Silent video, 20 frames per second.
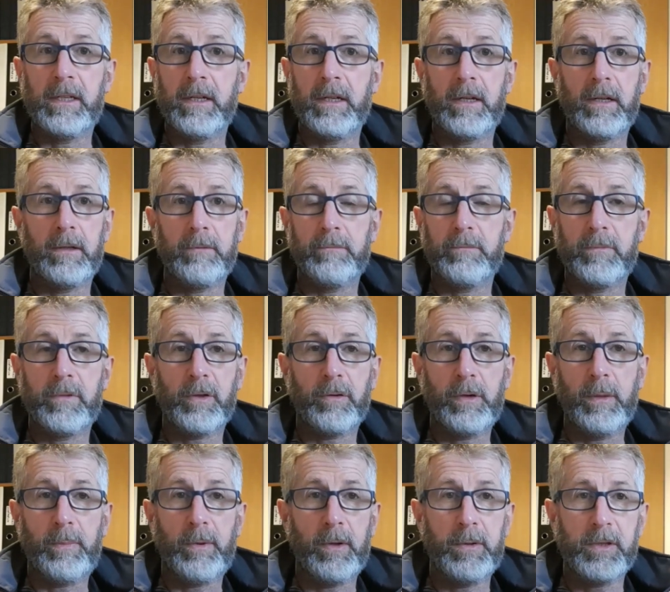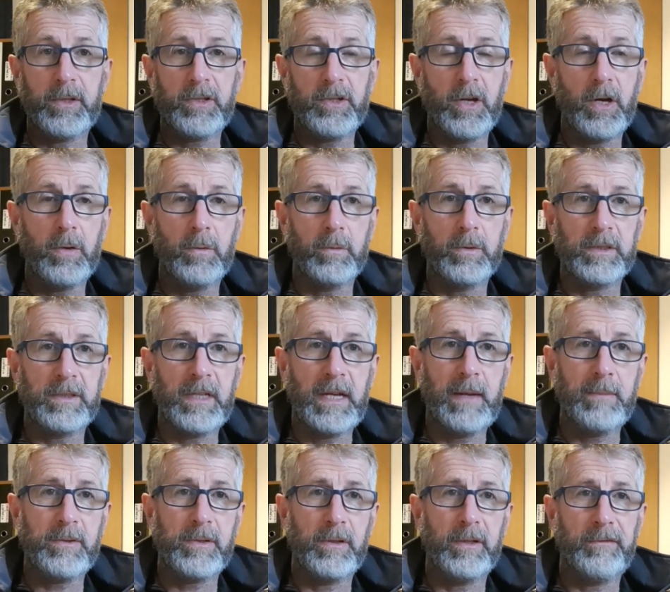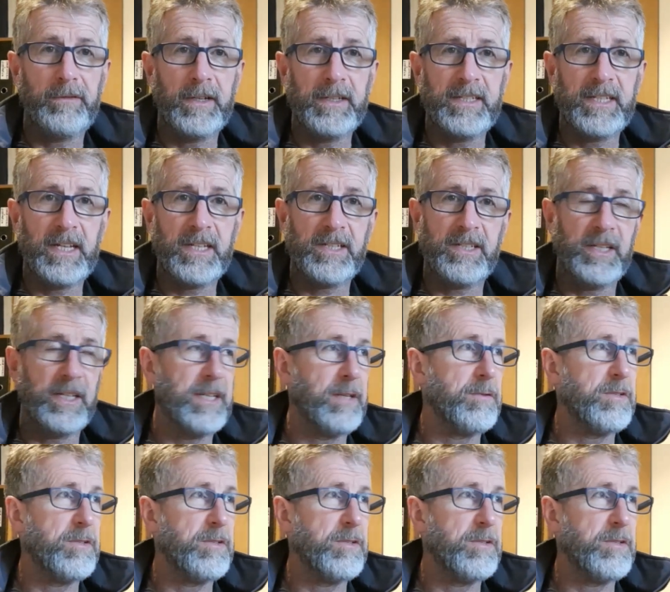The grip on the snow was absolutely fantastic.